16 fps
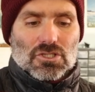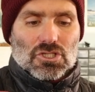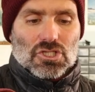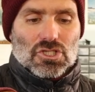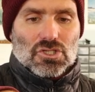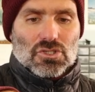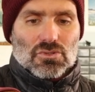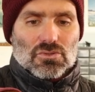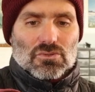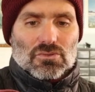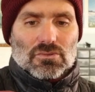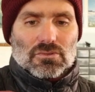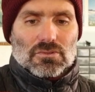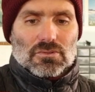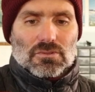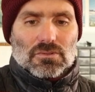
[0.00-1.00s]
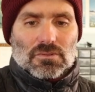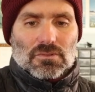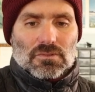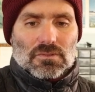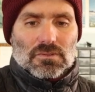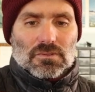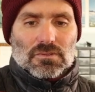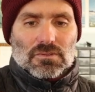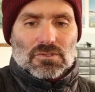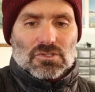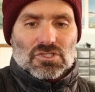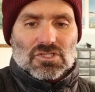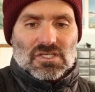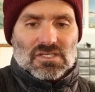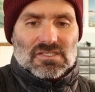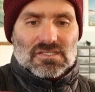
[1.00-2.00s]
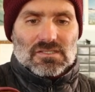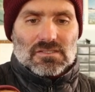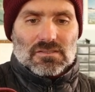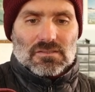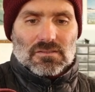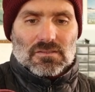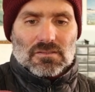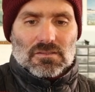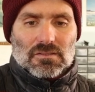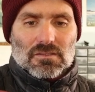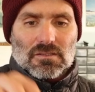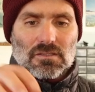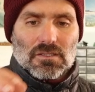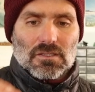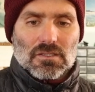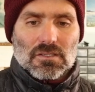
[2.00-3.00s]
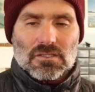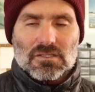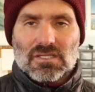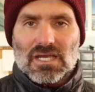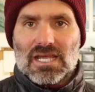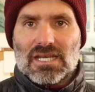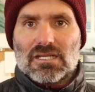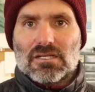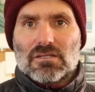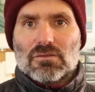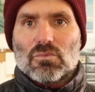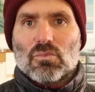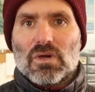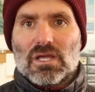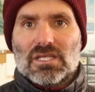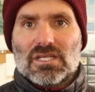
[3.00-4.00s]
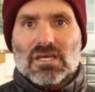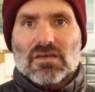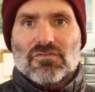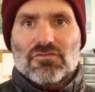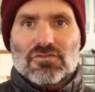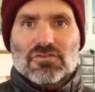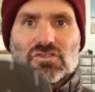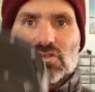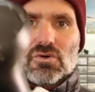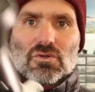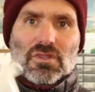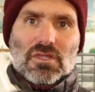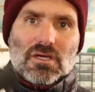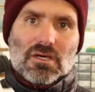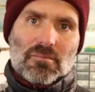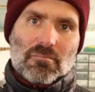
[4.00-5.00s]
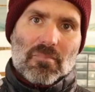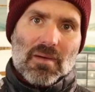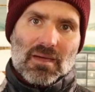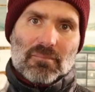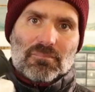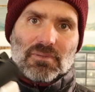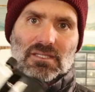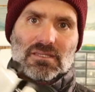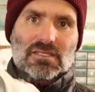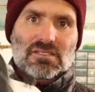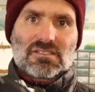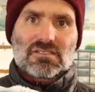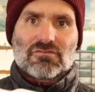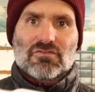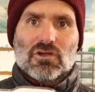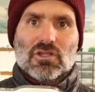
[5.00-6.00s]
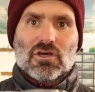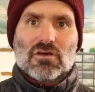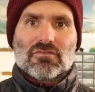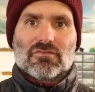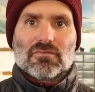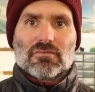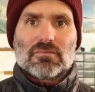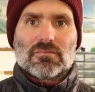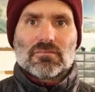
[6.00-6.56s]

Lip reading: you just tied it well enough so the back plate doesn't fall off.